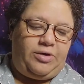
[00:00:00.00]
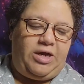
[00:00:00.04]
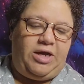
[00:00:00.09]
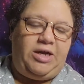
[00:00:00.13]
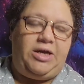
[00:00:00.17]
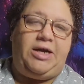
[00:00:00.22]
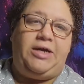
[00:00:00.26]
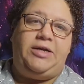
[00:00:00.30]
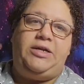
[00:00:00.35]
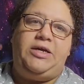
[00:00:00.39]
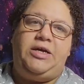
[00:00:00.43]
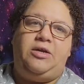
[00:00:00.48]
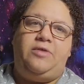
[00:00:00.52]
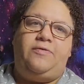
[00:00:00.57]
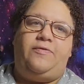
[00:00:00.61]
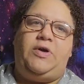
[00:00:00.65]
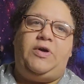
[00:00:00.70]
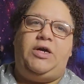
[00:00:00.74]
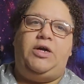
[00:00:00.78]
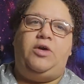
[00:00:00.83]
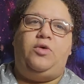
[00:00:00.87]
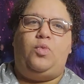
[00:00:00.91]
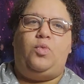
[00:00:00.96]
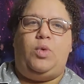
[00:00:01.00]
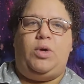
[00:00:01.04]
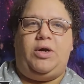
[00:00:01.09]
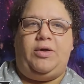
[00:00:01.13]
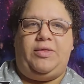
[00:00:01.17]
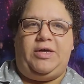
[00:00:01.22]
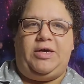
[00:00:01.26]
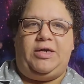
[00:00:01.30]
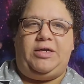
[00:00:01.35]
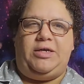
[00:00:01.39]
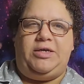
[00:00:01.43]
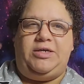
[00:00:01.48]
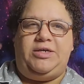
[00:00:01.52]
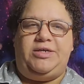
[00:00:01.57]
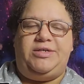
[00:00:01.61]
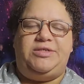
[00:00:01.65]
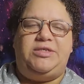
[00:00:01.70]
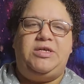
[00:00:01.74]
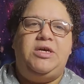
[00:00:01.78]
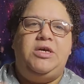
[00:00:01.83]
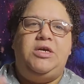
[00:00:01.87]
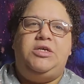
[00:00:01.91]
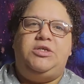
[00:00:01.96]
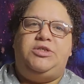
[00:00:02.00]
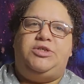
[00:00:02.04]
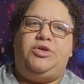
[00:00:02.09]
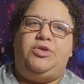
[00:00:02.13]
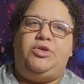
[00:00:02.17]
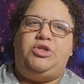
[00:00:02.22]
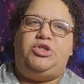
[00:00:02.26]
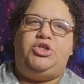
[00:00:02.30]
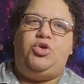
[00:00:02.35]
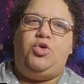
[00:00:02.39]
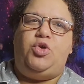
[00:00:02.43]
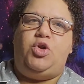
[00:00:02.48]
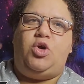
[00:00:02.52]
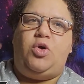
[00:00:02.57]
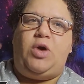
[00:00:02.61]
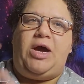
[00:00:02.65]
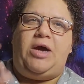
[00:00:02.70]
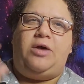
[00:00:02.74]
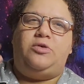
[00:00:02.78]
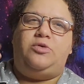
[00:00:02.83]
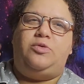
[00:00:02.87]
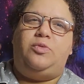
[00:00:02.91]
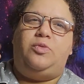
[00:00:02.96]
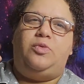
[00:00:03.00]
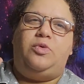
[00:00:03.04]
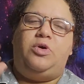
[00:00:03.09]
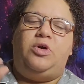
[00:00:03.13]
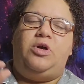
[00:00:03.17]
and identifying where that is so that you know how